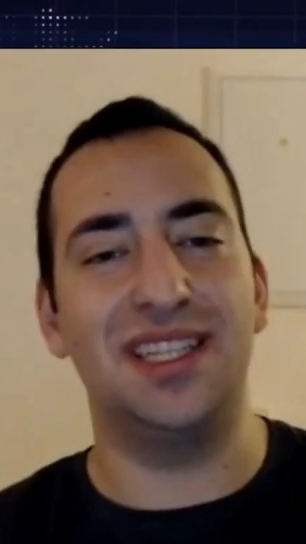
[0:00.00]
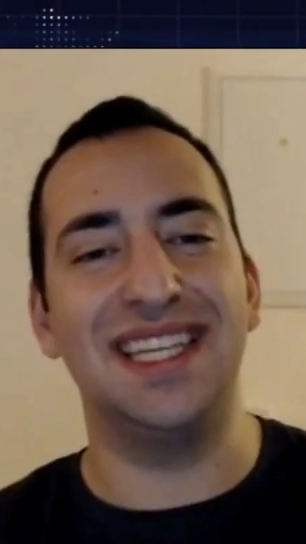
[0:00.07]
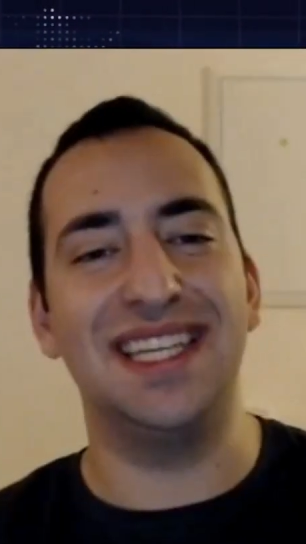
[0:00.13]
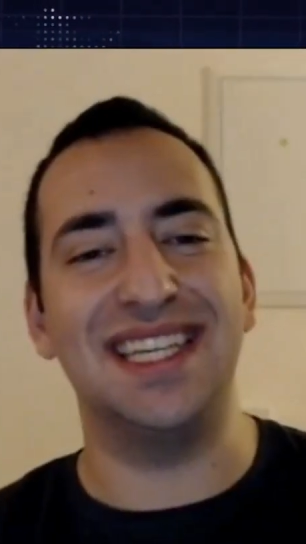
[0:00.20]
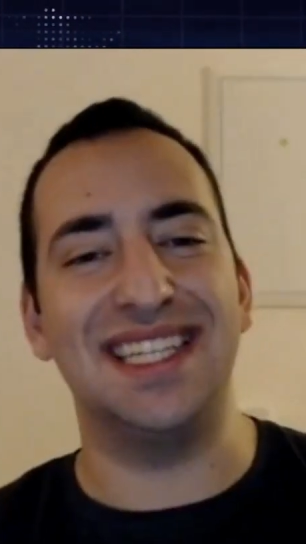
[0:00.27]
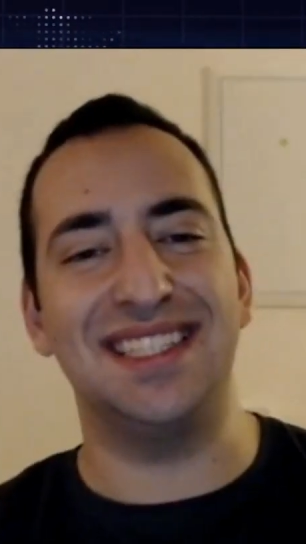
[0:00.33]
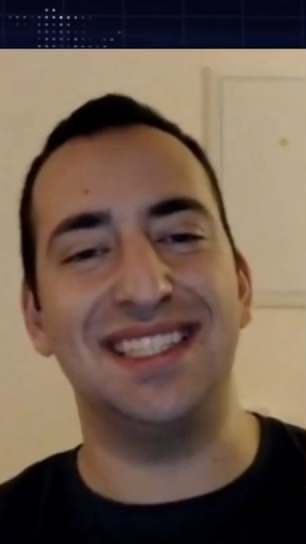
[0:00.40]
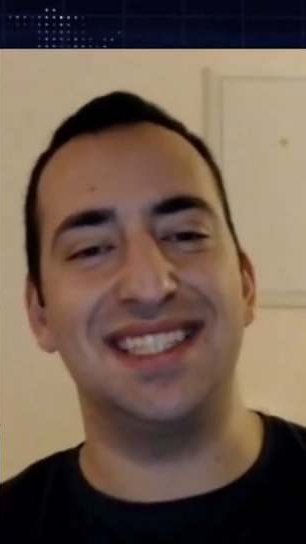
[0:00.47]
a
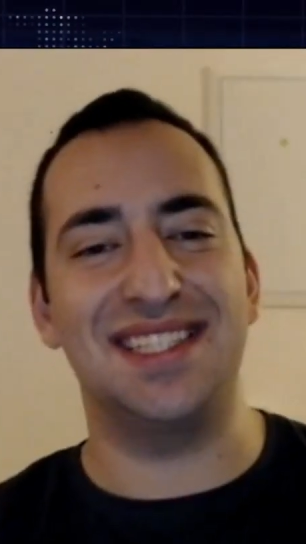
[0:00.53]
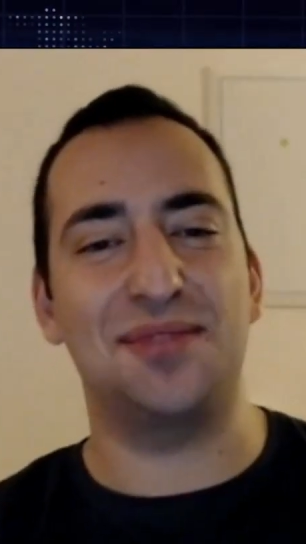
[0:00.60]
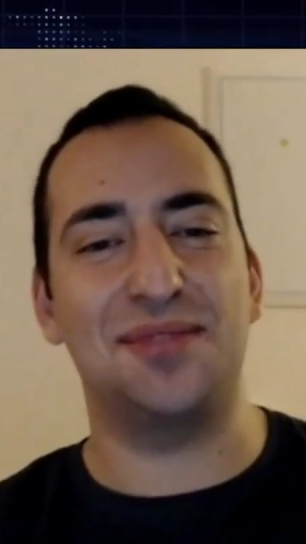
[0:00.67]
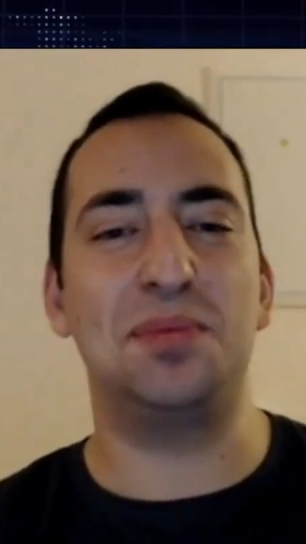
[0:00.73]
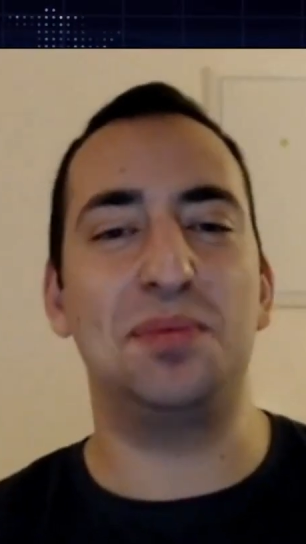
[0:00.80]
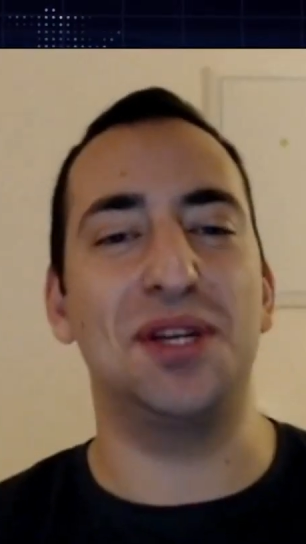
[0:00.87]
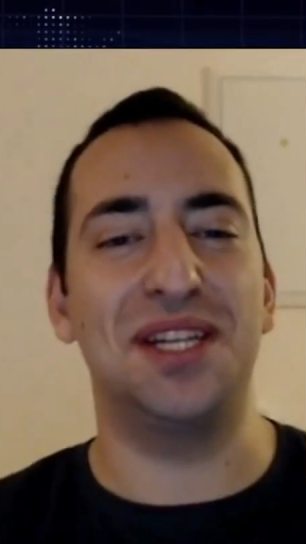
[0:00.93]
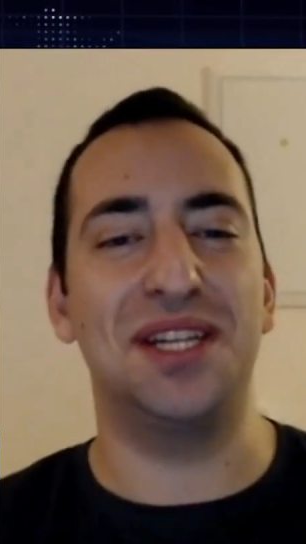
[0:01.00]

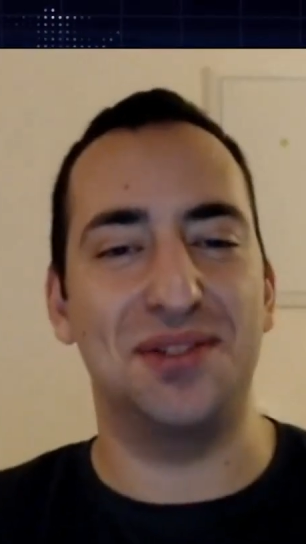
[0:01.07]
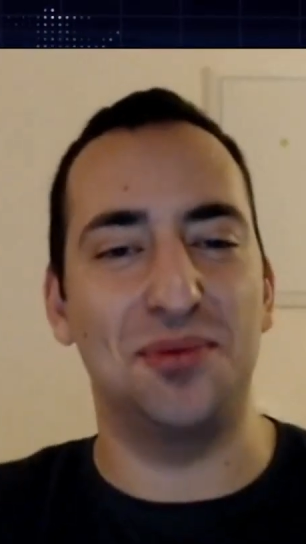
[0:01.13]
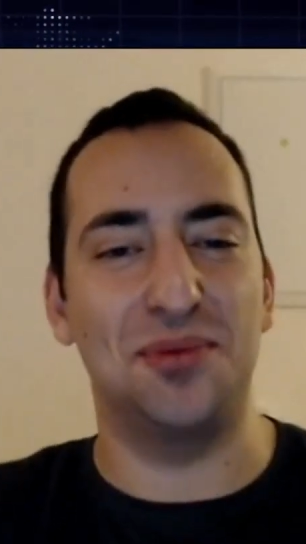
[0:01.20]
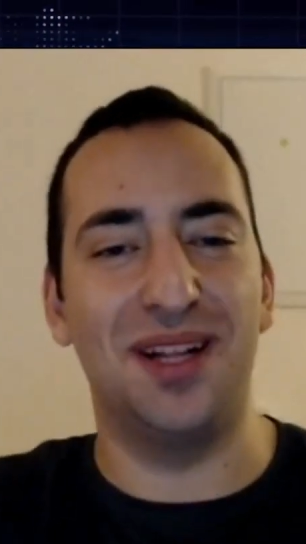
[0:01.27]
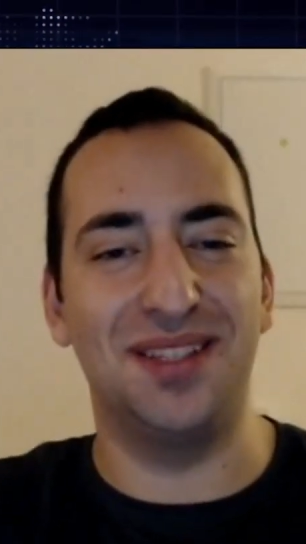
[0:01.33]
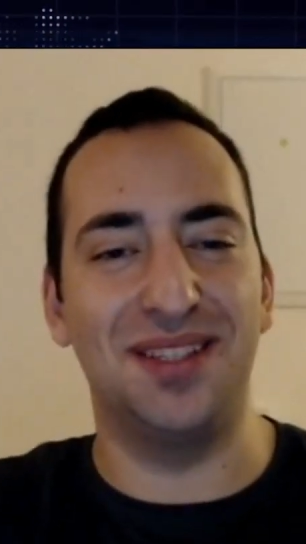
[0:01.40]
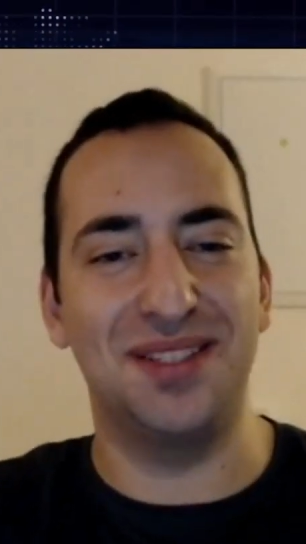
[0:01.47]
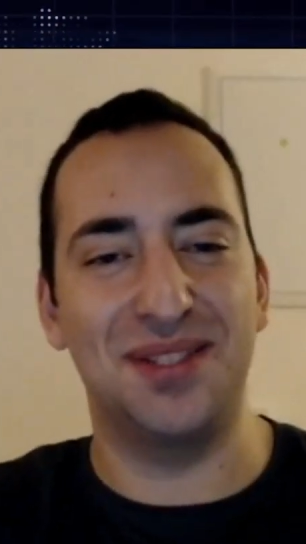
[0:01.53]
description as
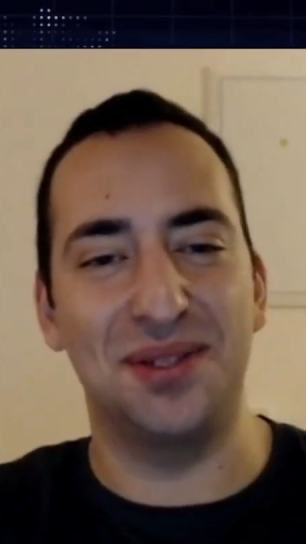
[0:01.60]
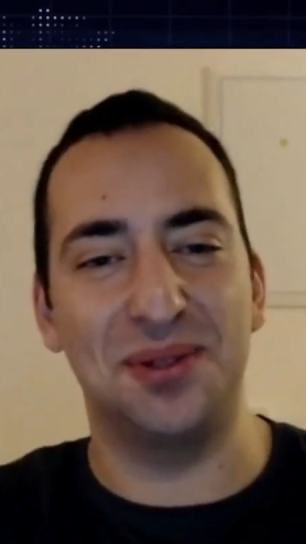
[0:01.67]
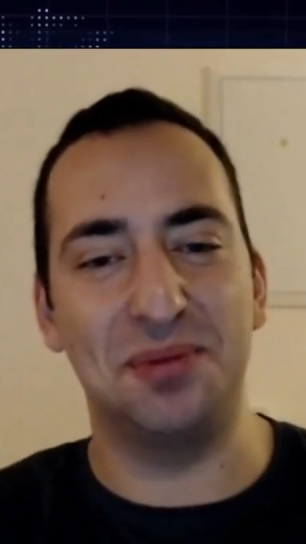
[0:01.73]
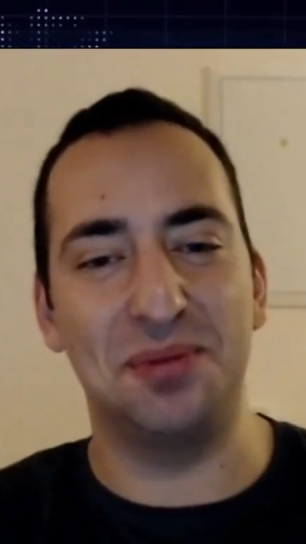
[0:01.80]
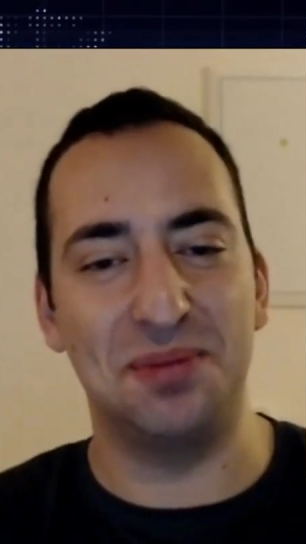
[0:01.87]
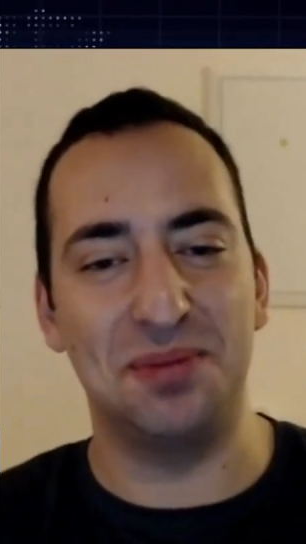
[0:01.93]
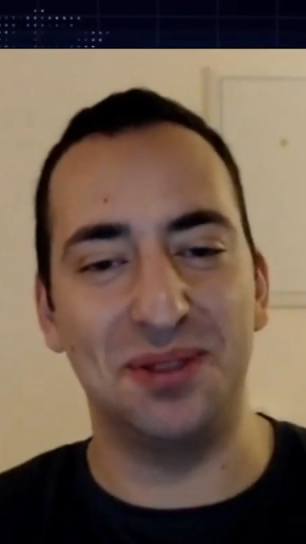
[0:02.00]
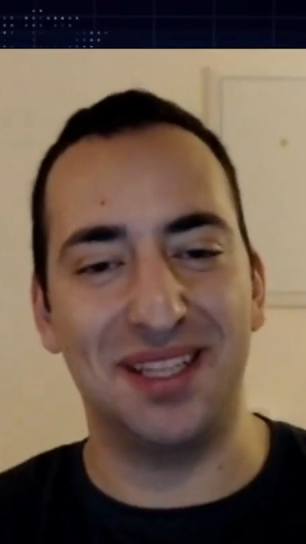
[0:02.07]
well, so
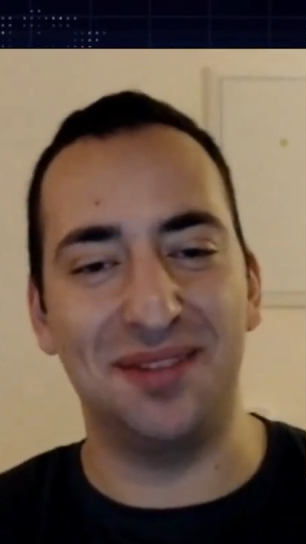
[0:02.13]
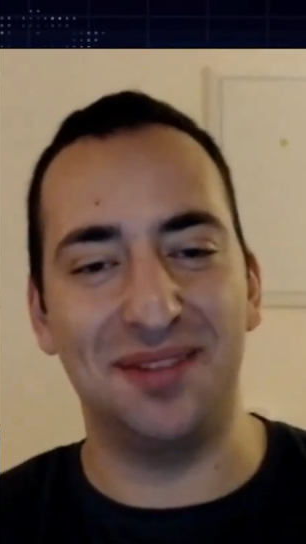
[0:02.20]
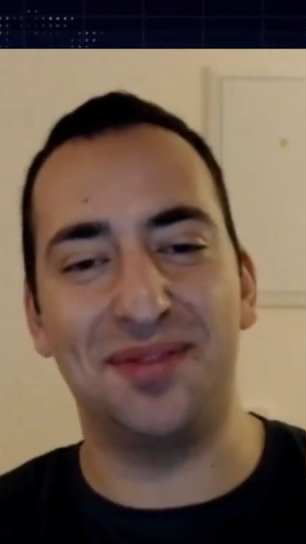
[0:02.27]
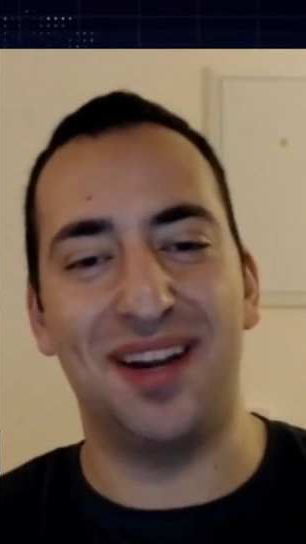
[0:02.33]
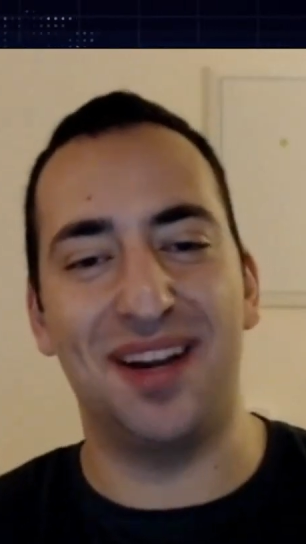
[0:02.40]
people can